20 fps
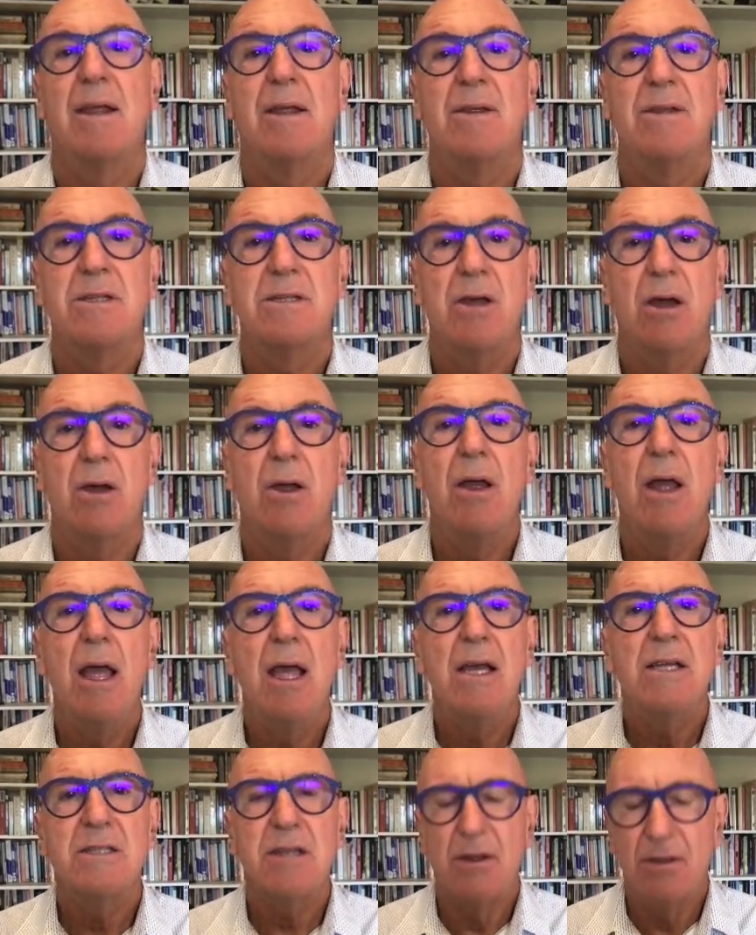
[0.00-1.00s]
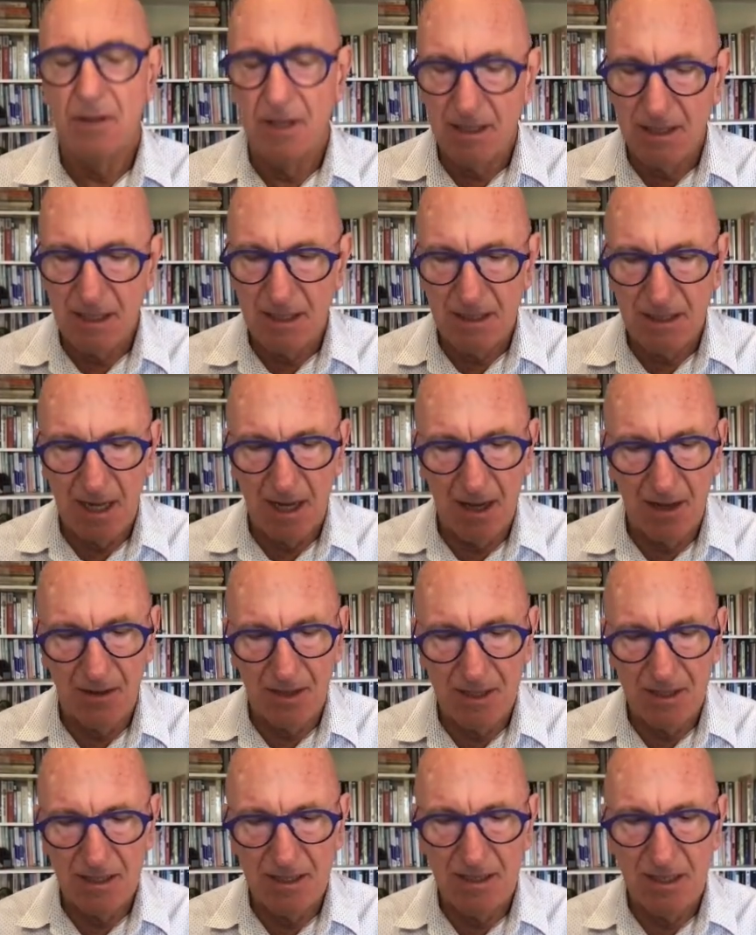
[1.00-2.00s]
So this is
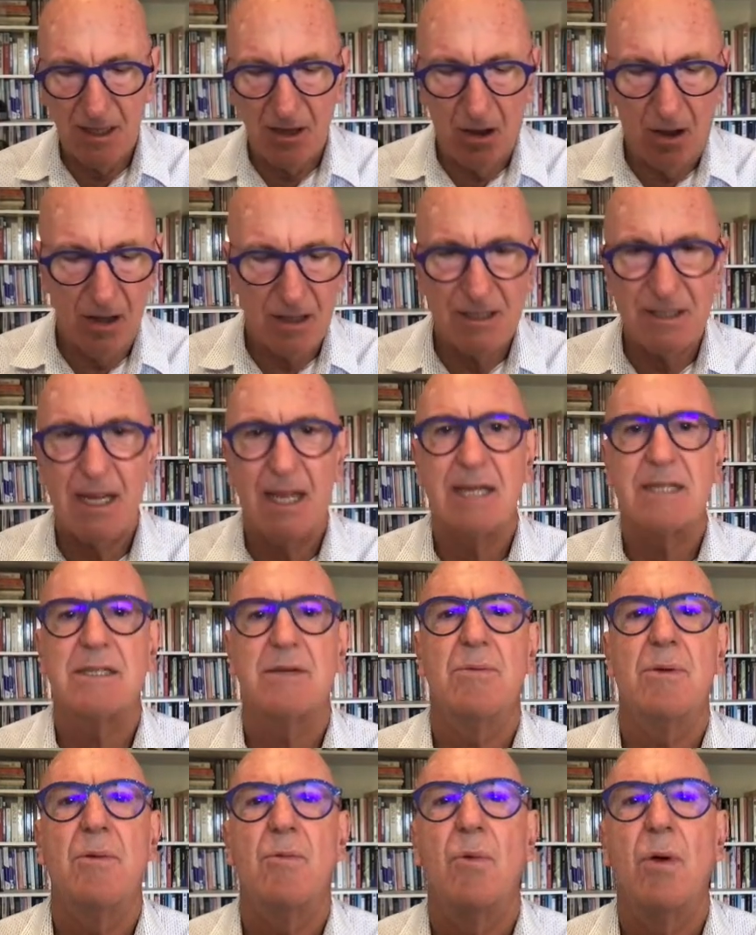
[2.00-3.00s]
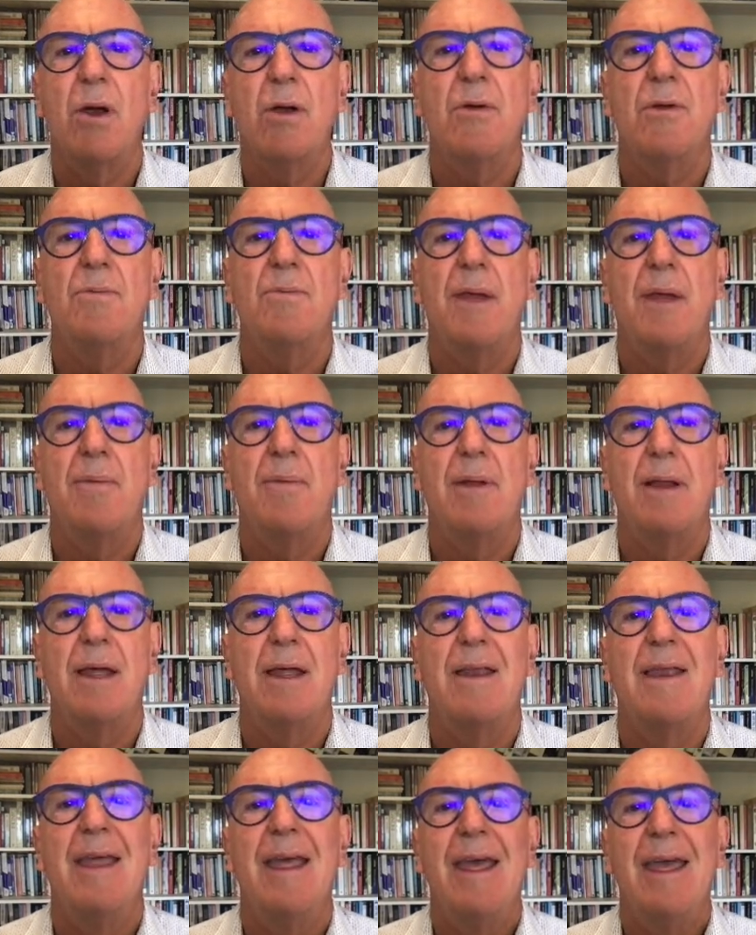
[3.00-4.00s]
a context that we work with people
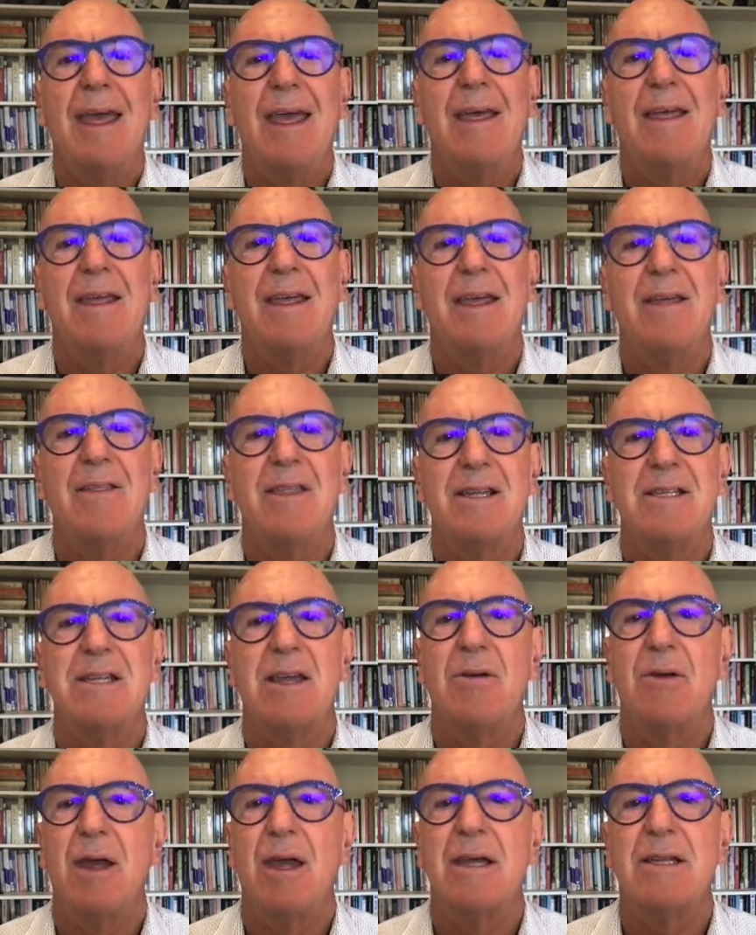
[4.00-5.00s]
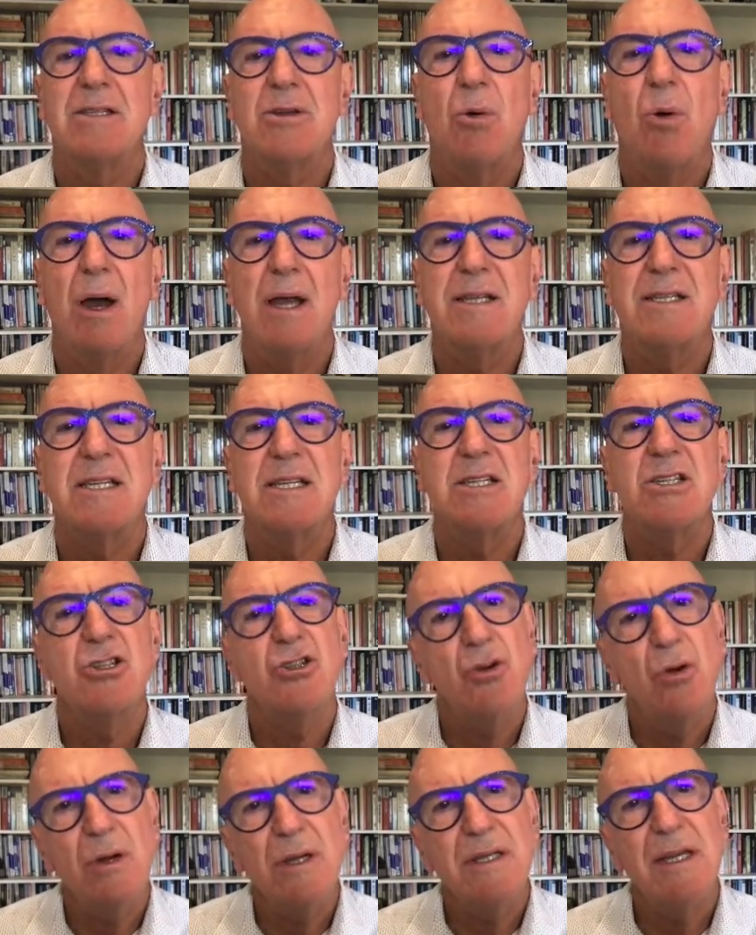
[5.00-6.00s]
in this area. It's quite
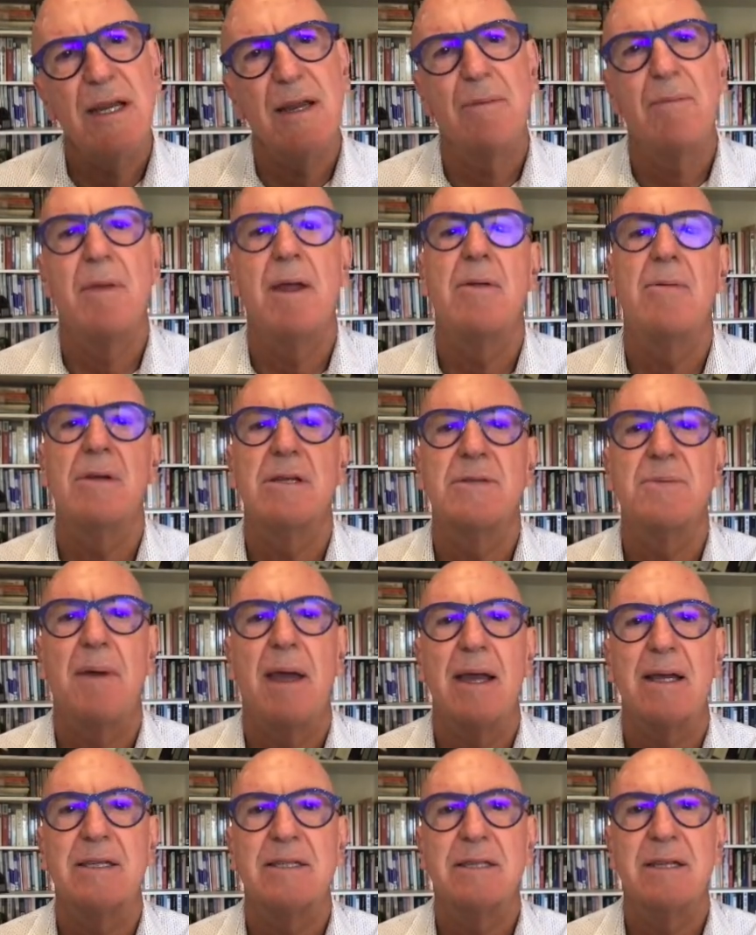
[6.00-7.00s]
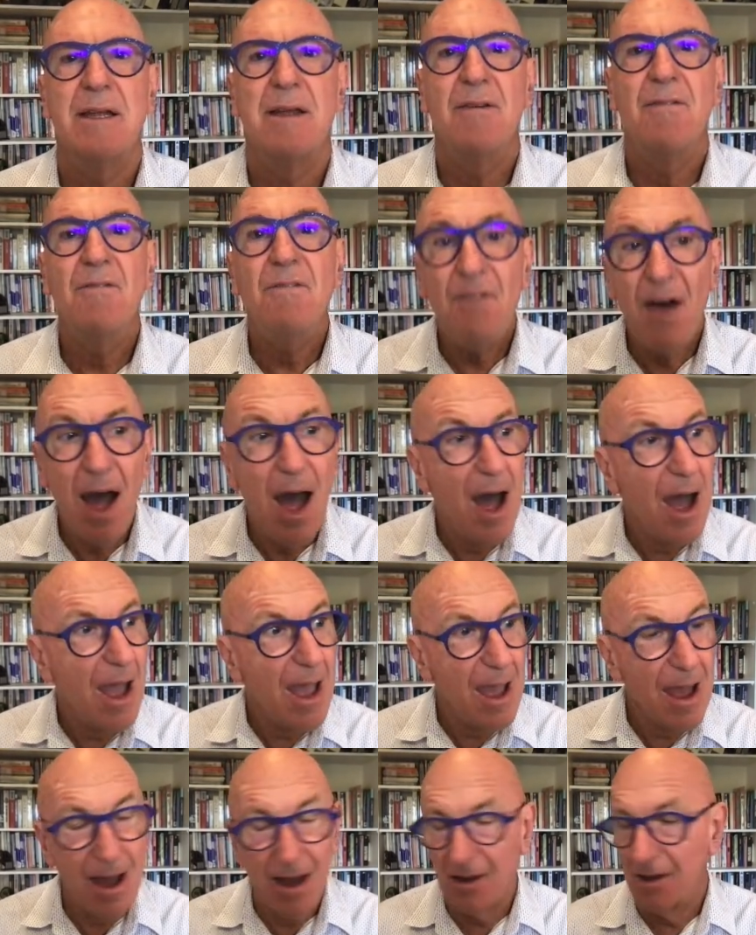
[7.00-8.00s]
disjointed in many respects, far
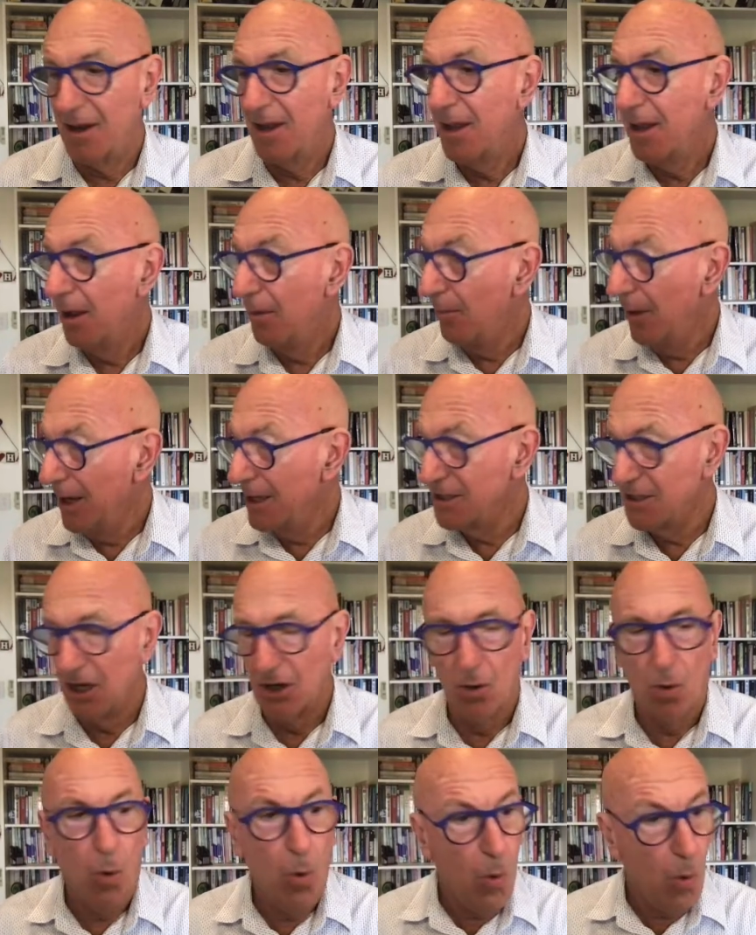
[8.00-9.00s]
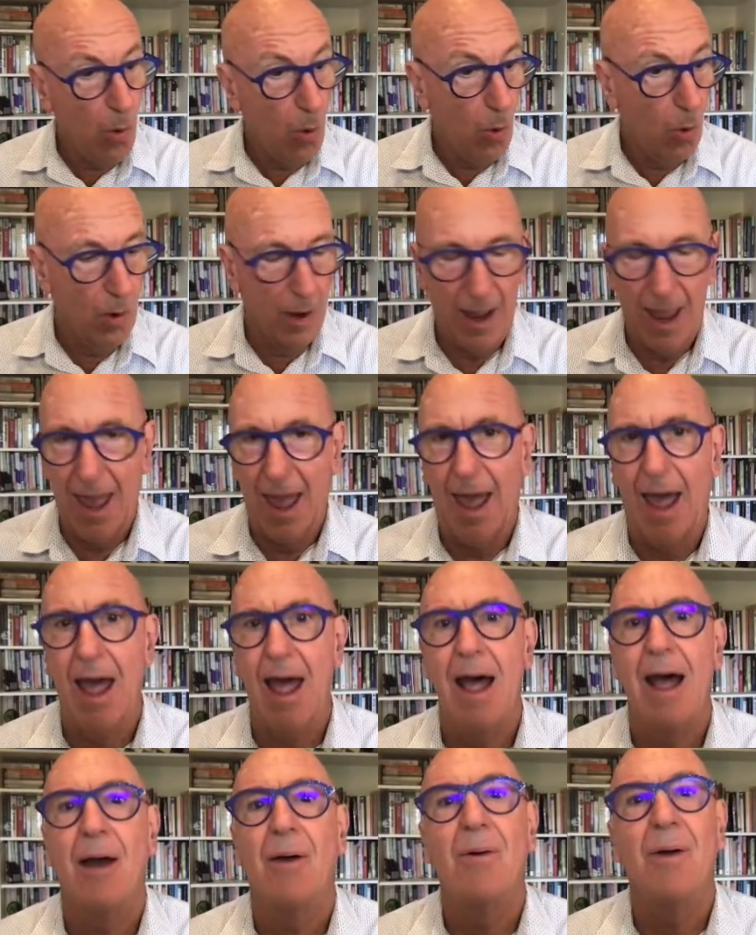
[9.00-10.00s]
out. Amazing. Ooh,
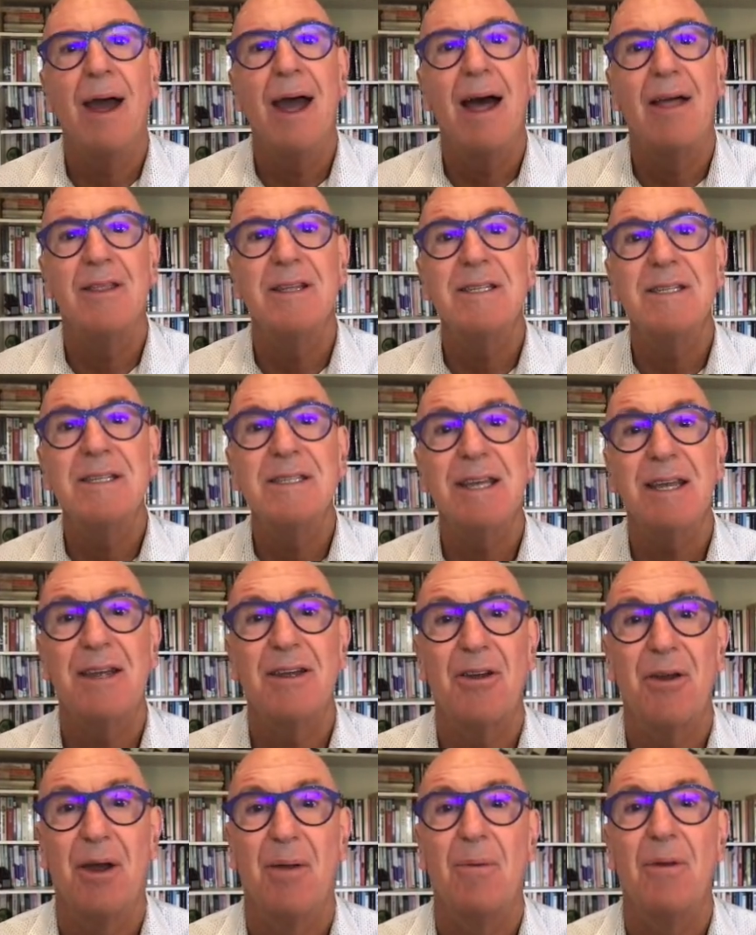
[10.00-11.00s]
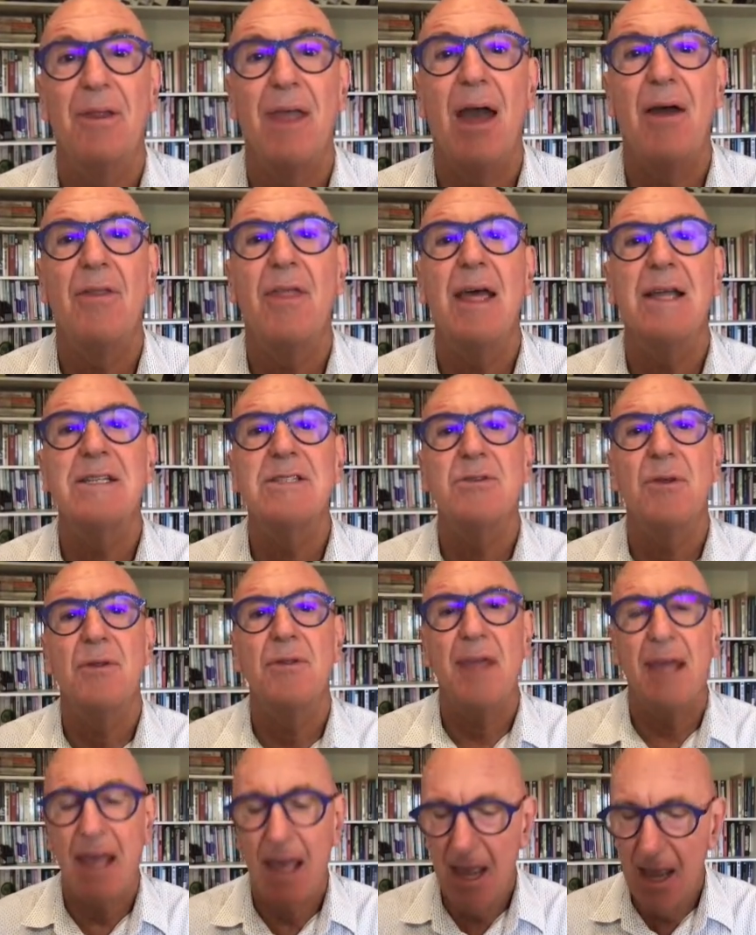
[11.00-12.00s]
wow, this is incredible. Yeah, that sort
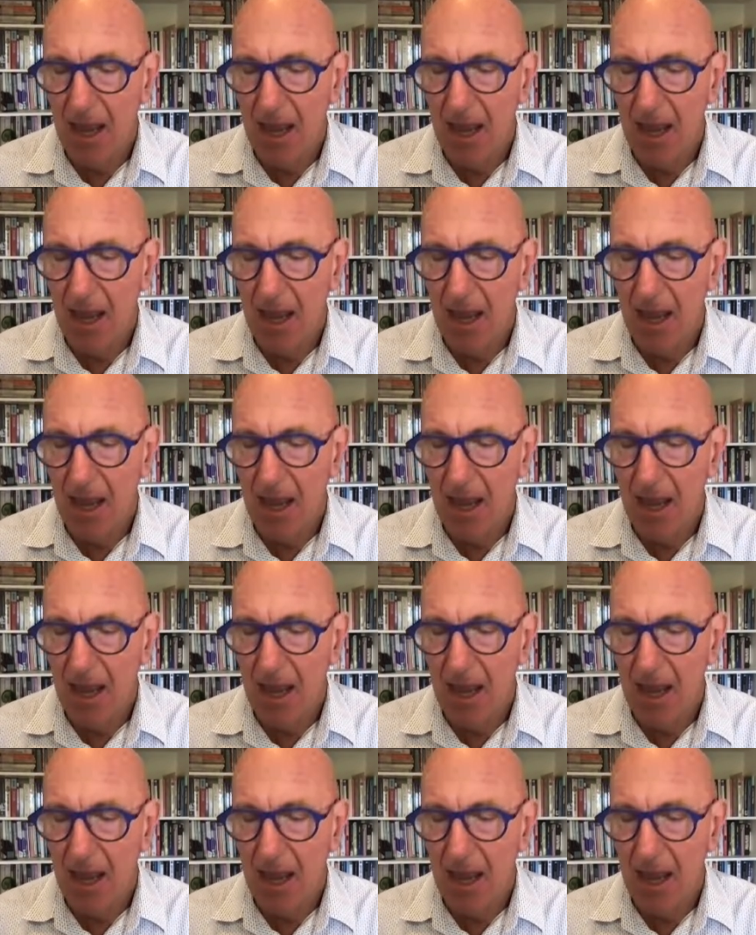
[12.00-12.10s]
of thing.